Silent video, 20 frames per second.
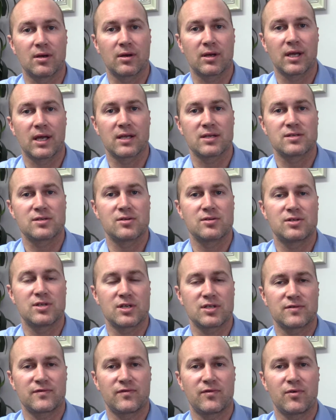Okay, so
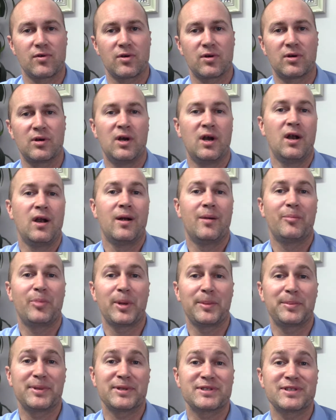just for
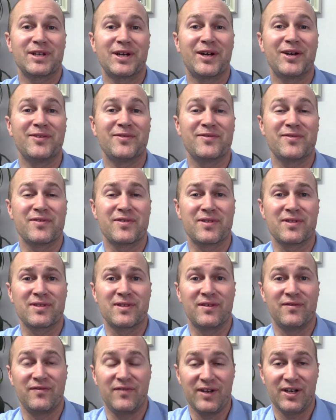purpose of
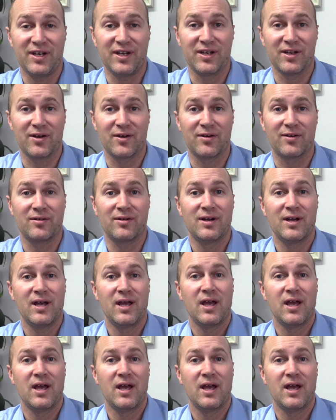the video,